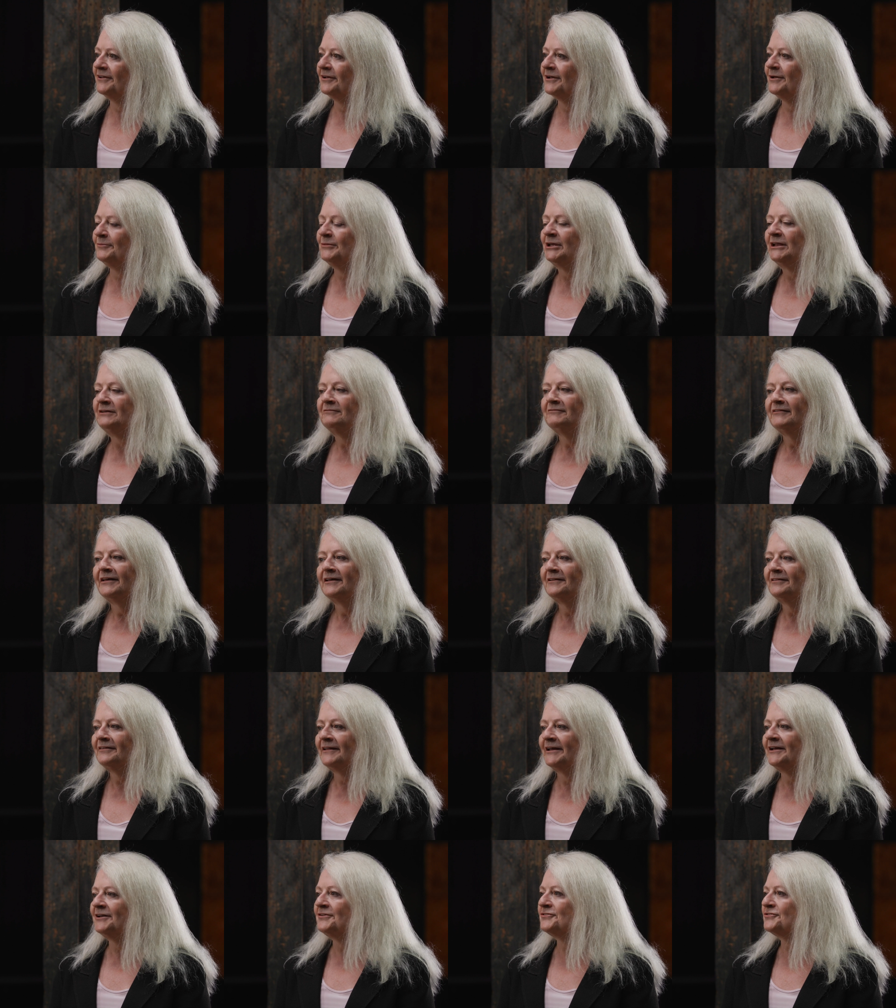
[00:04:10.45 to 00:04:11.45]
I mean,
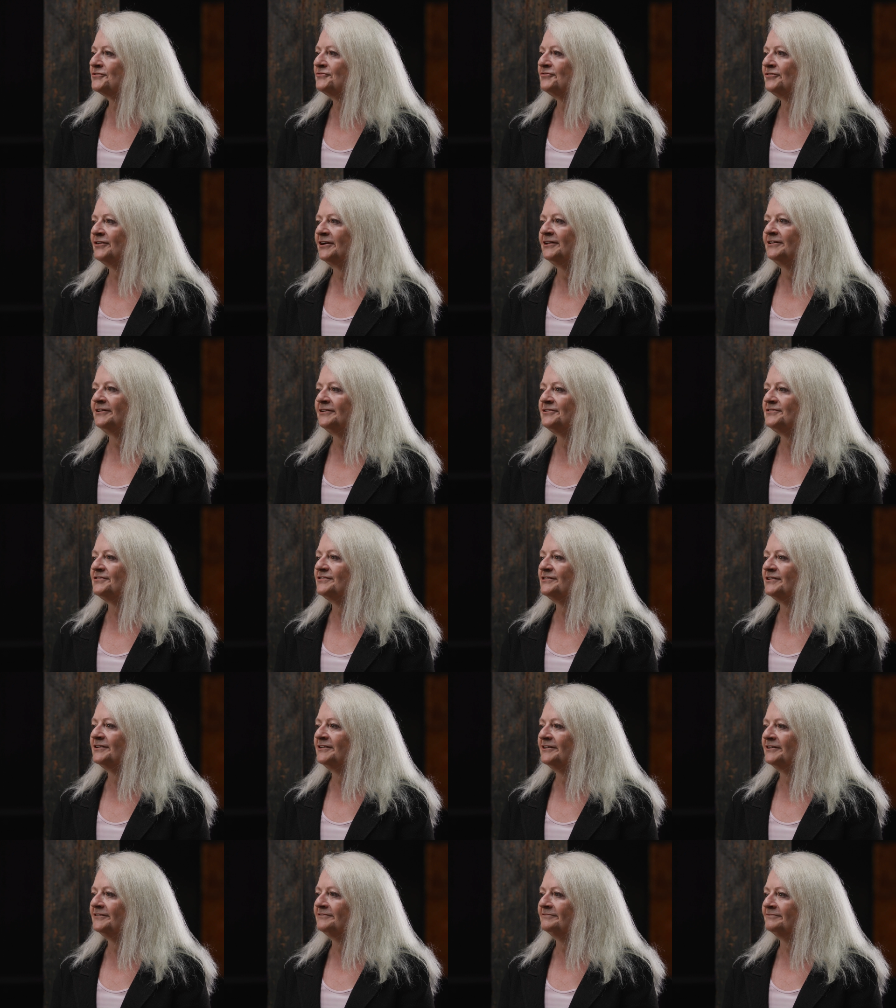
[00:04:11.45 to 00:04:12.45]
Atlanta's a friendly
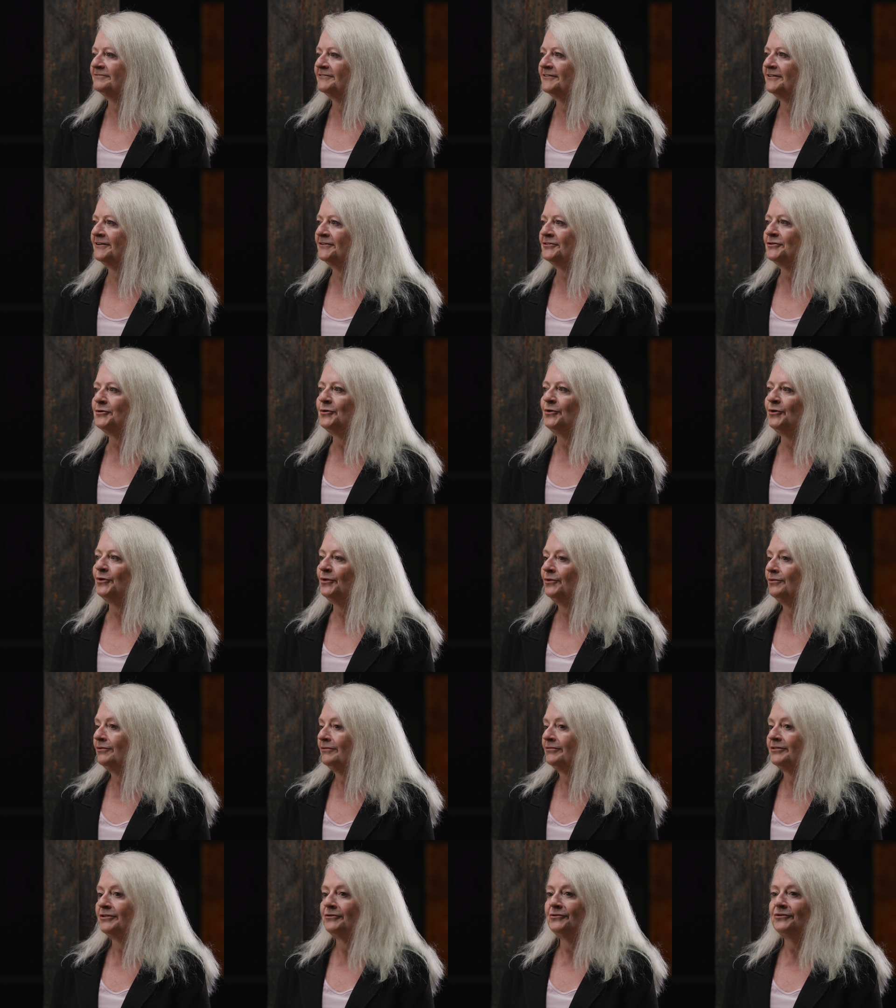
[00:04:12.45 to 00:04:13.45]
city. The
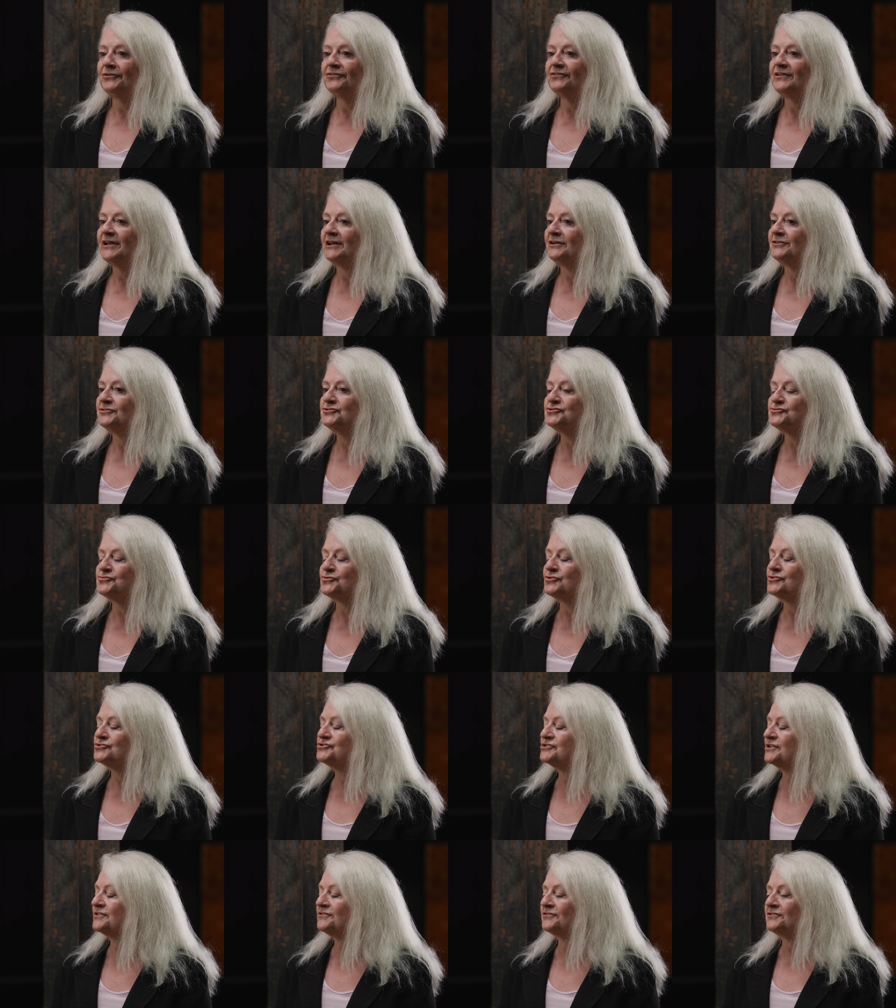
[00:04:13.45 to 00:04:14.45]
whole state of
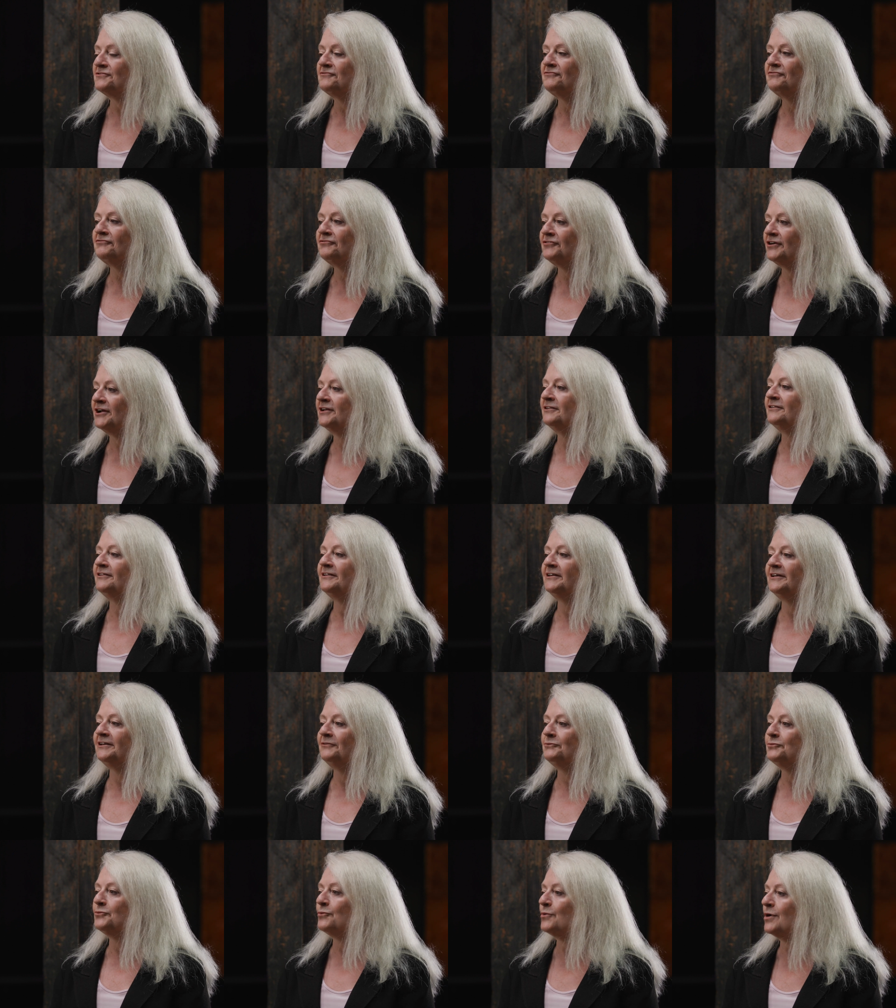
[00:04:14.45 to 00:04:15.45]
Georgia is a
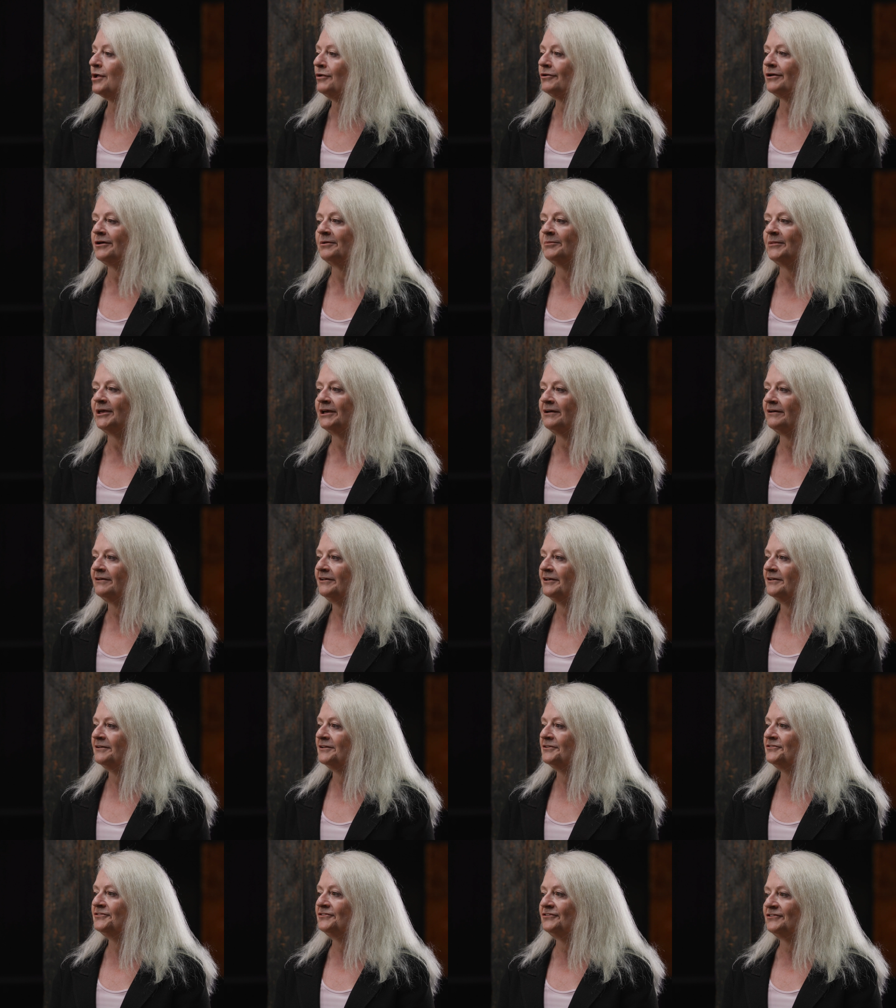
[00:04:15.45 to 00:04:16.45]
friendly, welcoming
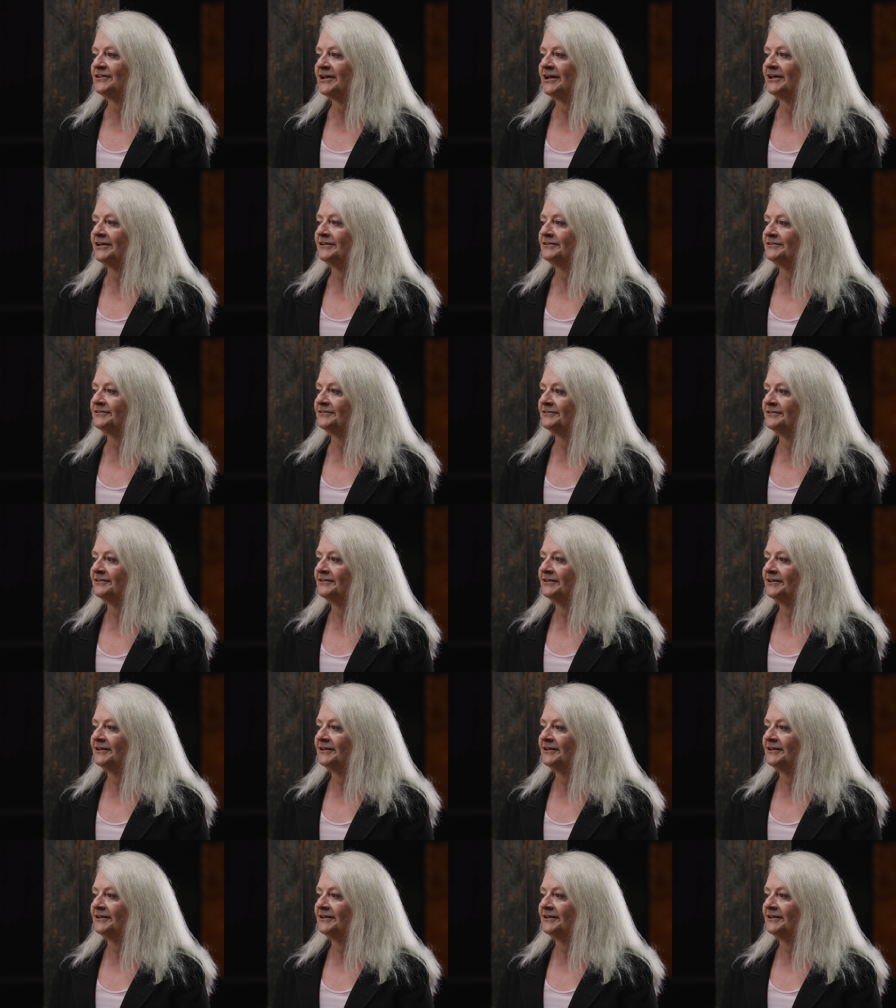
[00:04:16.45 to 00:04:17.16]
state.